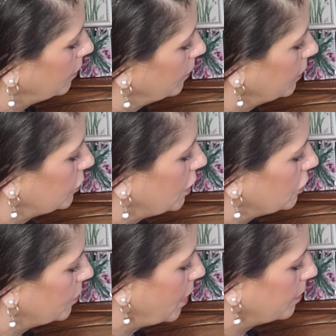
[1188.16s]
We're going to
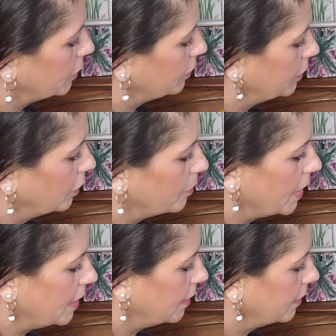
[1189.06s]
change up our blue a little
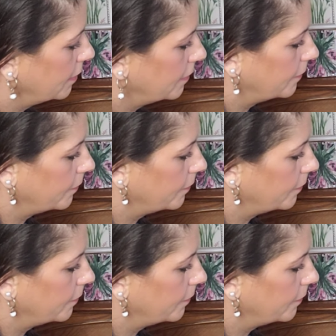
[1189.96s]
bit here.